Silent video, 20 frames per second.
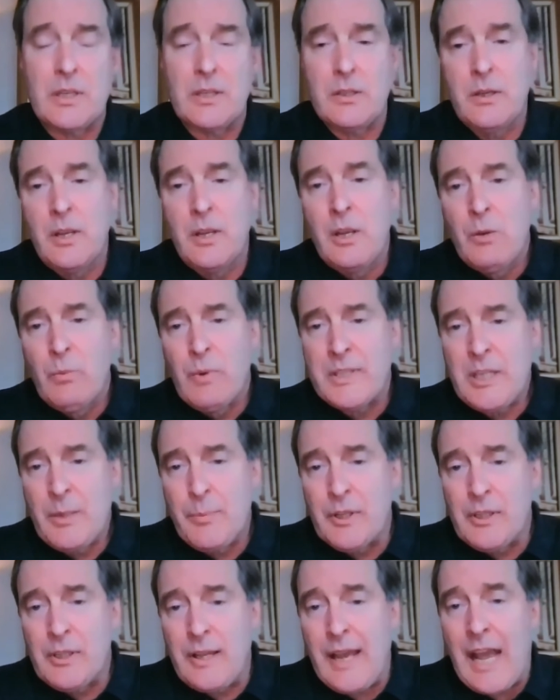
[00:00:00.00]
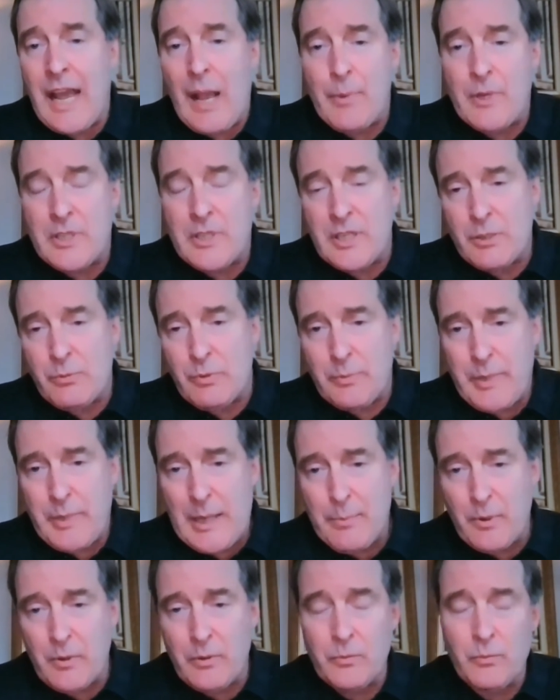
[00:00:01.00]
And what typically happens is when
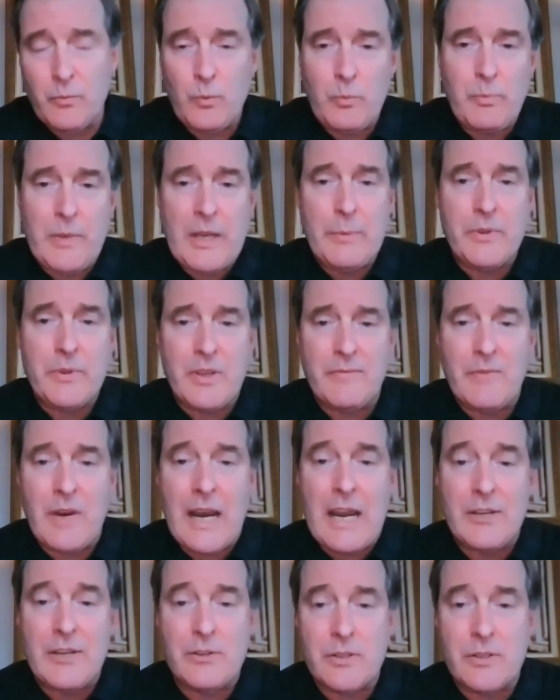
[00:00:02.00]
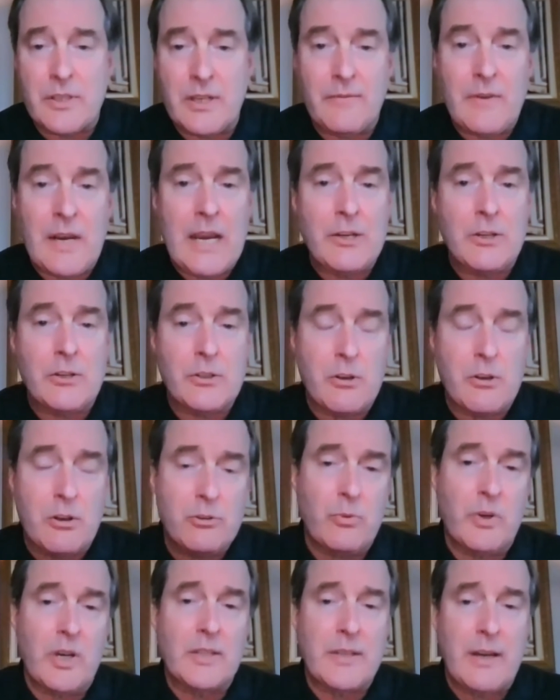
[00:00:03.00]
people meet with advisors, the advisors
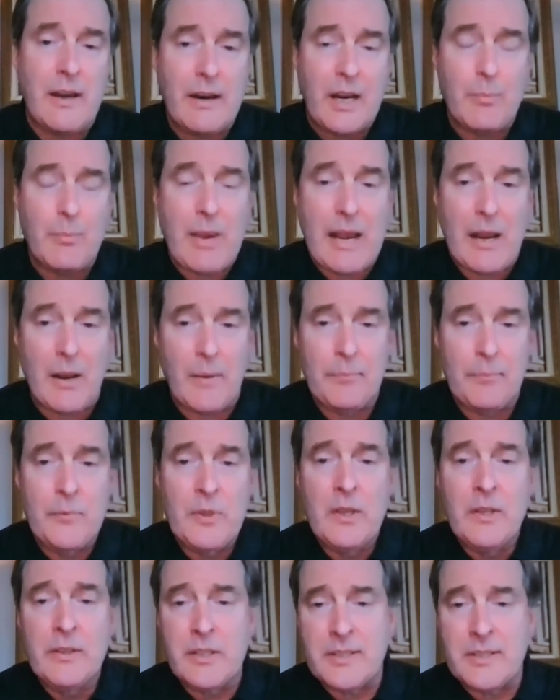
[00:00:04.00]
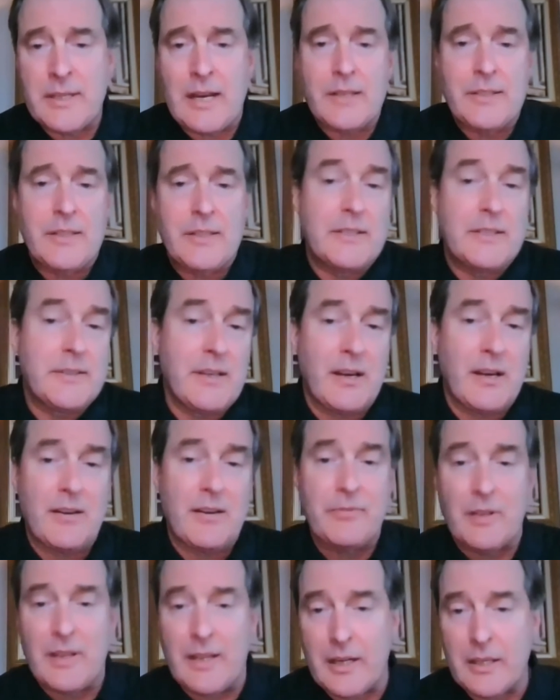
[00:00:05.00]
always want to talk about the sexy
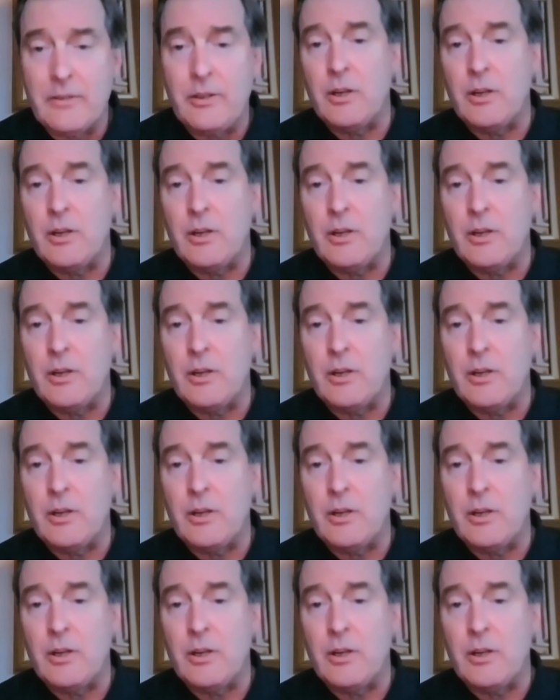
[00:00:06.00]
stuff, like,